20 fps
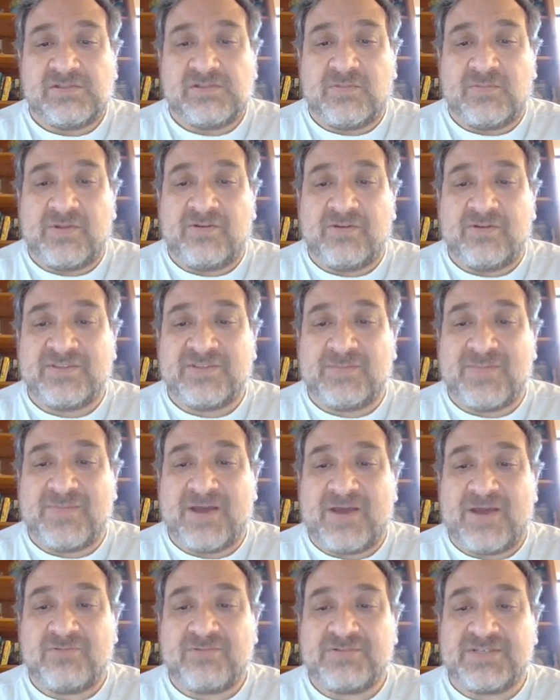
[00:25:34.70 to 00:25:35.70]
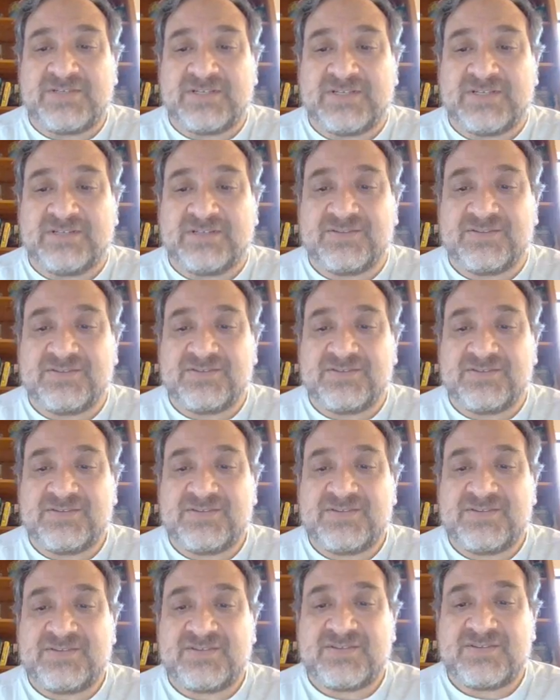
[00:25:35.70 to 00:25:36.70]
We're in the
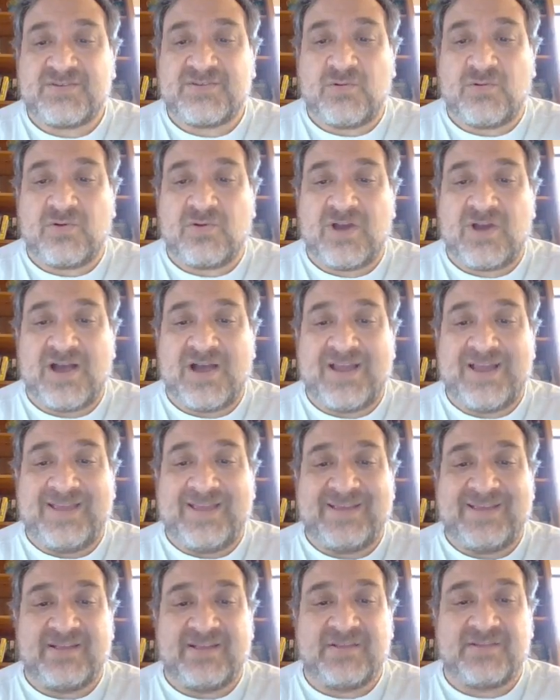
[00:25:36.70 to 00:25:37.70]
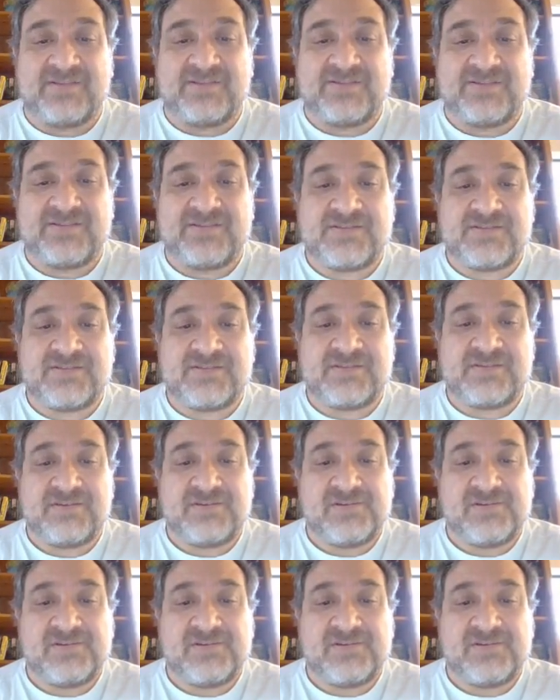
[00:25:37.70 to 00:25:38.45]
mountains or high hills.